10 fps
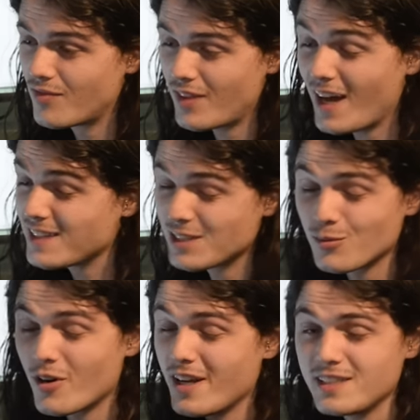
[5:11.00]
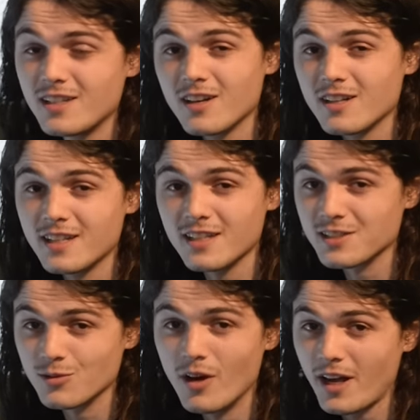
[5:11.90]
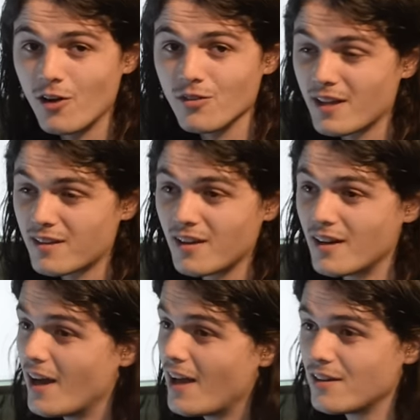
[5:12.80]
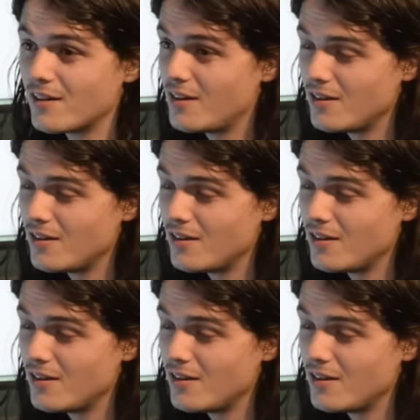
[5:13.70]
they had some crazy color technician working on that thing and